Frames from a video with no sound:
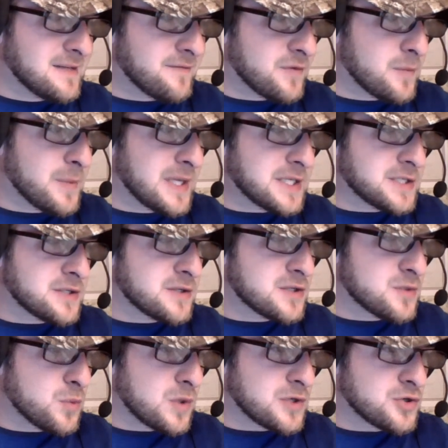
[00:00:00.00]
for
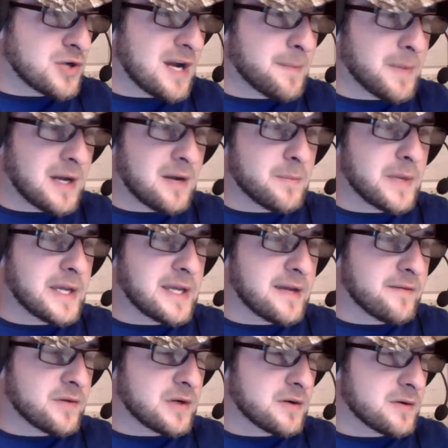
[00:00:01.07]
mixtures where dropout may
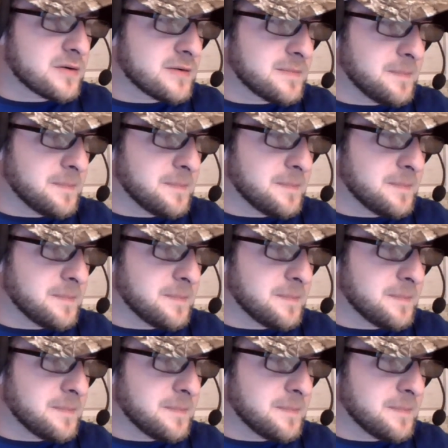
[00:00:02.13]
have occurred.